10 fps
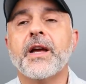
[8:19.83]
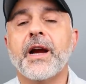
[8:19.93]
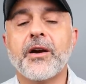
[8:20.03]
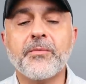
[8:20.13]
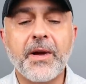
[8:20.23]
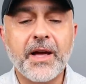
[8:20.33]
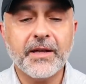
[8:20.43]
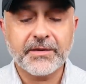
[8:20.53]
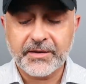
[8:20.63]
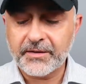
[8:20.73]

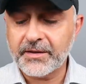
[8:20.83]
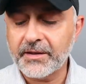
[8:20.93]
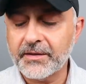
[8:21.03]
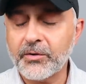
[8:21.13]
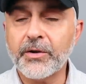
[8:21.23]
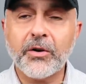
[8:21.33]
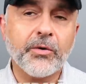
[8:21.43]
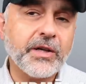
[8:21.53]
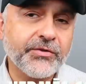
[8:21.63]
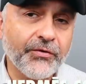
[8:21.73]
Hermes. This is Eau de
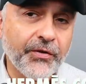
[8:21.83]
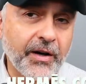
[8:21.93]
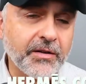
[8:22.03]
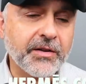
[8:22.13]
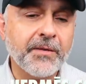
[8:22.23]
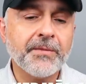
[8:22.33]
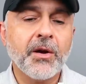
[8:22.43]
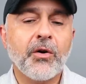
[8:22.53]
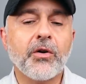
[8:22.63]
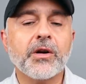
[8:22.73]
Orange Verte
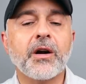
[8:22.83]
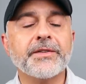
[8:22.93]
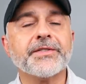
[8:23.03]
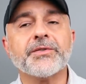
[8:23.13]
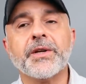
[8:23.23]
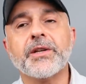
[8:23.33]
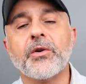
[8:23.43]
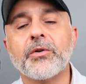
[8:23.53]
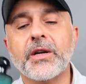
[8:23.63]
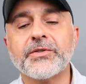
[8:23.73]
or concentrated
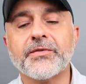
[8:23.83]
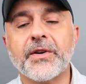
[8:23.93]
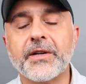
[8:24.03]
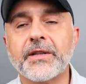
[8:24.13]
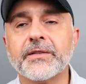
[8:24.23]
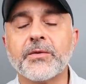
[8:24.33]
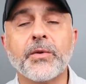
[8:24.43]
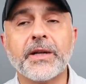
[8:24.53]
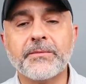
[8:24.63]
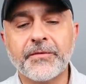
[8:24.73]
orange vert is the
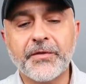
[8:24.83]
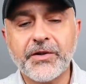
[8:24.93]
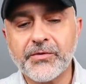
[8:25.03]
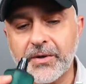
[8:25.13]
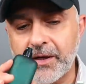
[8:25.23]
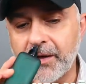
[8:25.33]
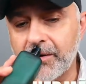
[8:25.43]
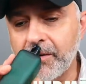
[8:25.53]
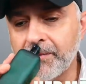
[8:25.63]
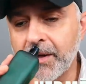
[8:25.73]
one I'm featuring
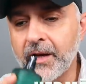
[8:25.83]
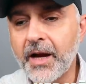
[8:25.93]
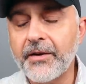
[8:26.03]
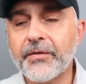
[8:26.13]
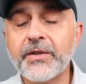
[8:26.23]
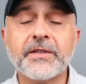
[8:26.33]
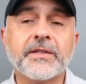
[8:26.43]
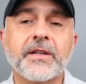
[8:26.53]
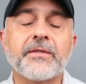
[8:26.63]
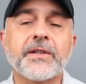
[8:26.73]
here. I first
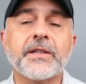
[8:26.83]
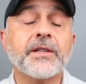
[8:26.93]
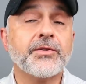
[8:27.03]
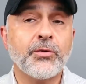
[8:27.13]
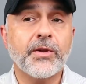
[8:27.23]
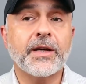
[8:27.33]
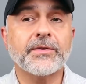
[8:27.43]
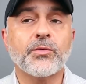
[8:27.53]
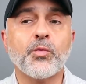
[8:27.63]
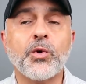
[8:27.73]
discovered it in
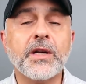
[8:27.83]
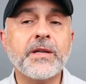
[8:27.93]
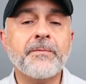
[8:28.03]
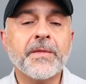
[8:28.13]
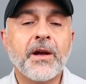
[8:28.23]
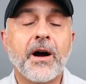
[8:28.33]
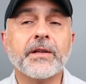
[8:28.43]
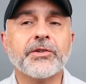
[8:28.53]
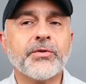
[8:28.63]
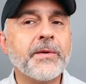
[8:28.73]
2001
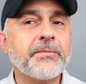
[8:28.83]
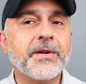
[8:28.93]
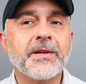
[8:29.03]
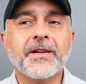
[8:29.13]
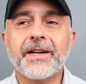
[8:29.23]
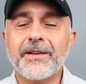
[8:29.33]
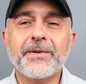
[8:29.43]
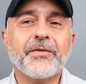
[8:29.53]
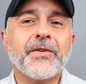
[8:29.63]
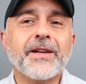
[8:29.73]
on a trip and I've
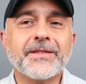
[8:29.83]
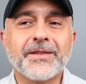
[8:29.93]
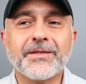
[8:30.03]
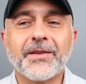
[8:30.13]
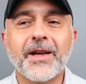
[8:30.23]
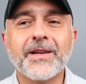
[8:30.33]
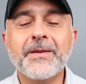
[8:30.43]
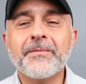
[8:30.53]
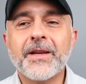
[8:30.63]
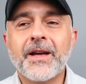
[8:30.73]
been a fan since
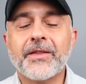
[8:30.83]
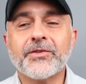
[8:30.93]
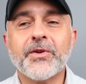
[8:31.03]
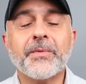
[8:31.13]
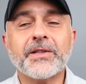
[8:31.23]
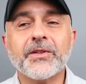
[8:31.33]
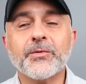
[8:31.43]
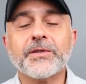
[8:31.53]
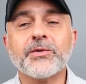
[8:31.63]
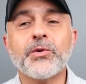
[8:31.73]
then. The trip I took
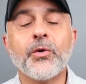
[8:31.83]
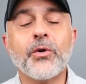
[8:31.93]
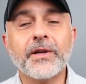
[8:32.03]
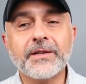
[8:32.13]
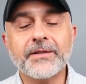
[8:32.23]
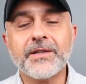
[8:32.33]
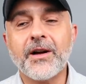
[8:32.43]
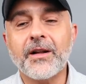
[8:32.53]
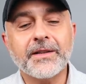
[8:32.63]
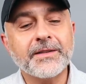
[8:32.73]
was to New Orleans,
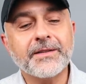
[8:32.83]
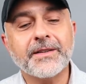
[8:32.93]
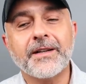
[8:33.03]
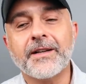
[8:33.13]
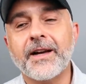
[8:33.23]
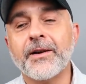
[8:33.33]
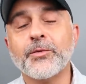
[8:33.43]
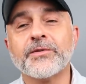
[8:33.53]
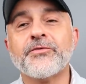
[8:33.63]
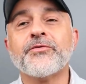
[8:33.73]
Nollins. Uh, it
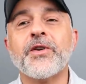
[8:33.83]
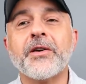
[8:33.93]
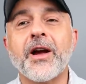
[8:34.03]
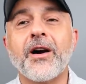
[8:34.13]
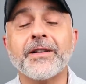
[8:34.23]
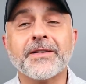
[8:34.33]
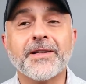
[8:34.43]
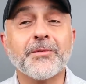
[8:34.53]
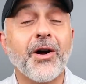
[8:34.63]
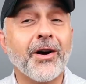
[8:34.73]
was very hot in the
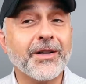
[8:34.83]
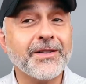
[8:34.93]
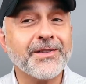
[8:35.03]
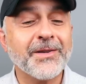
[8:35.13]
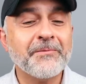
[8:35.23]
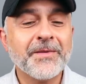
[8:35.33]
summer, August,